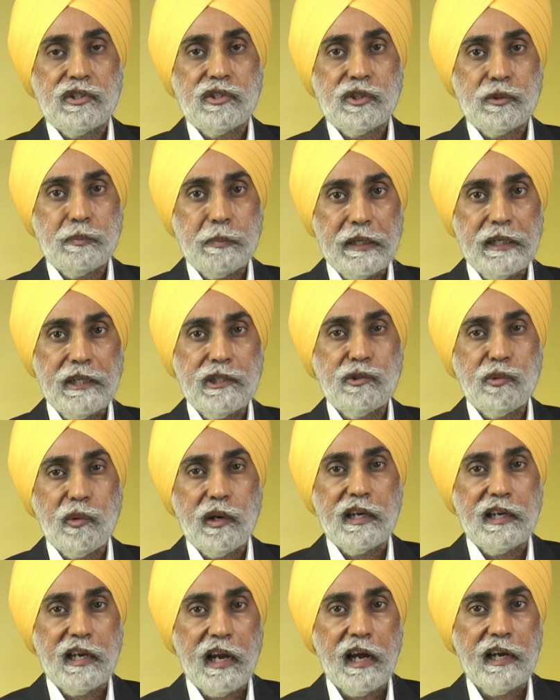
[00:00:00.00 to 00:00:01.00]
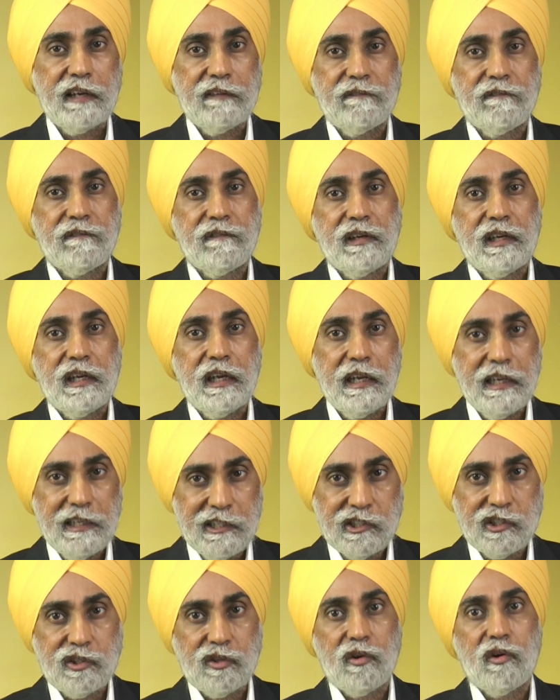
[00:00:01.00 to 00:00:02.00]
spiritual life
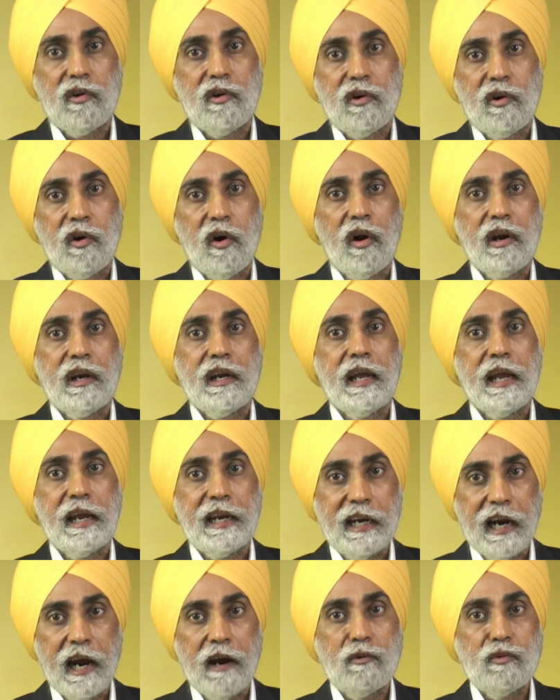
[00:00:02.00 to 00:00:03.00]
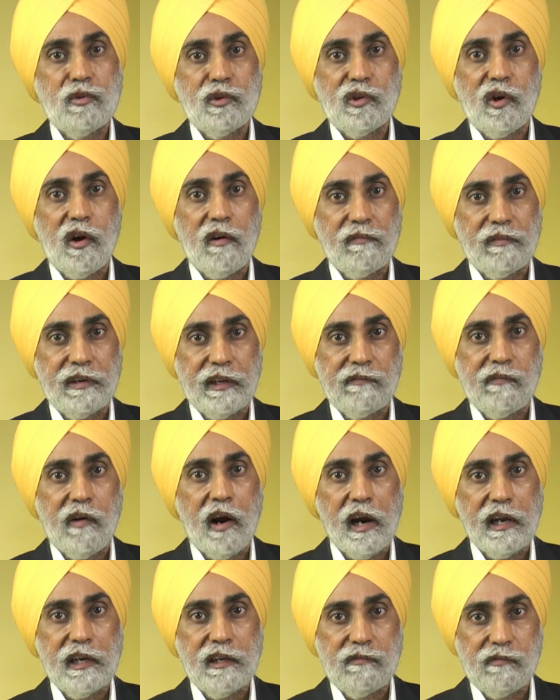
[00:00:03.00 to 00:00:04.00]
is on account of
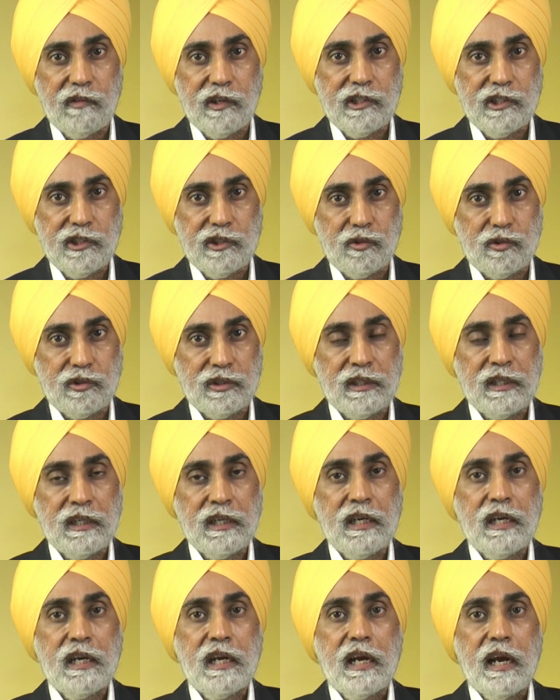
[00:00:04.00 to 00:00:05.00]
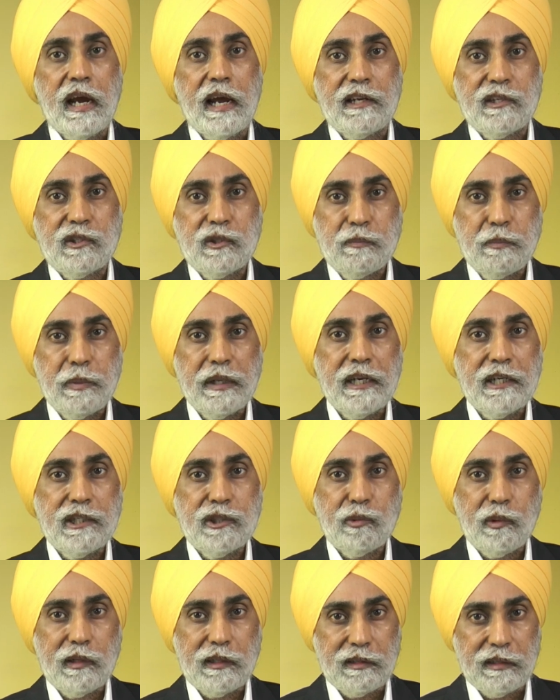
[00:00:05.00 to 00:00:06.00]
divine virtues, and
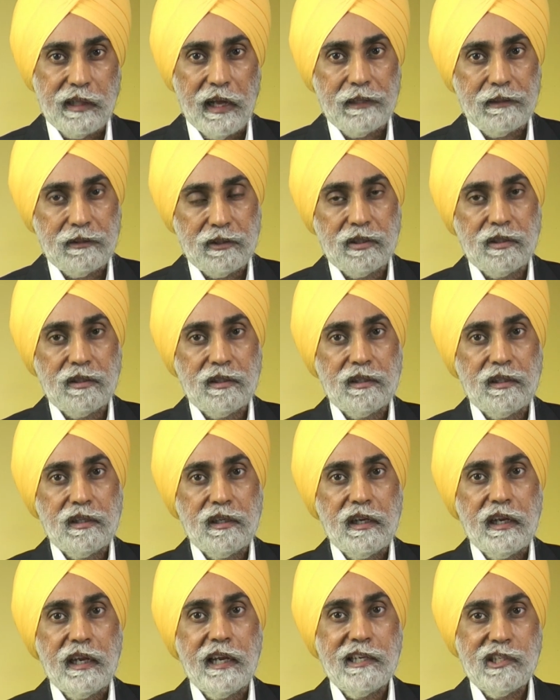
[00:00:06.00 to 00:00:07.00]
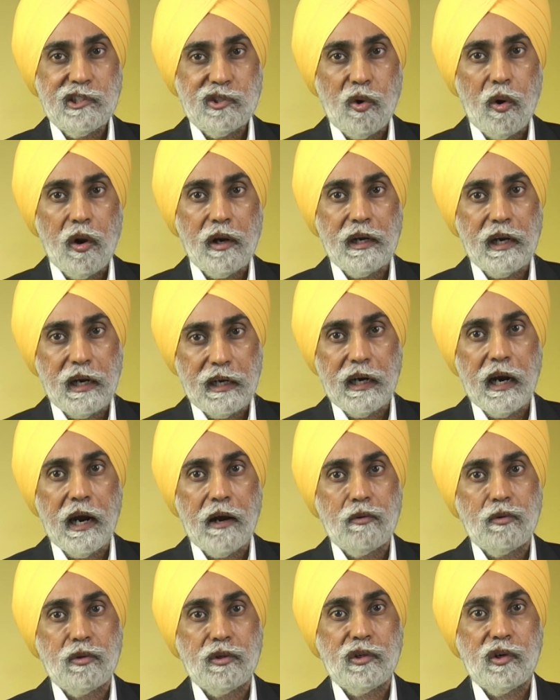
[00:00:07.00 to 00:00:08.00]
spiritual death is on
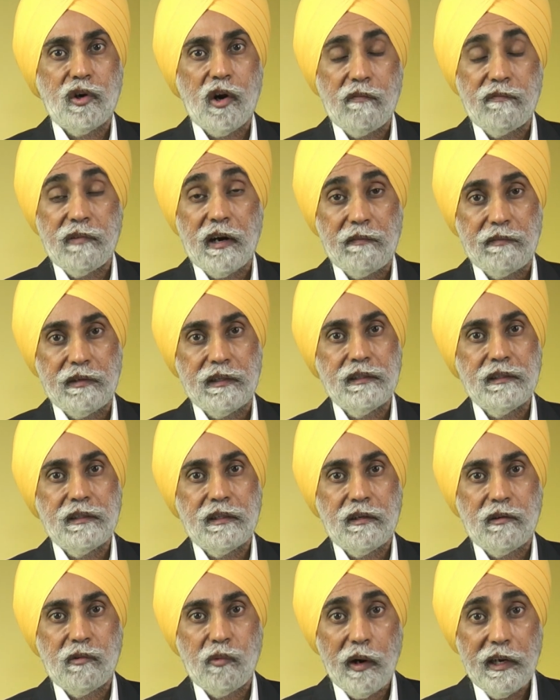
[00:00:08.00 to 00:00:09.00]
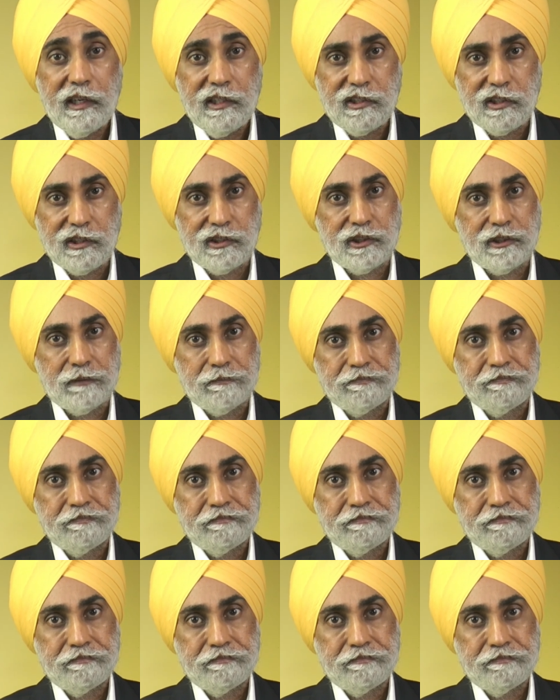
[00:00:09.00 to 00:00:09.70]
account of our vices.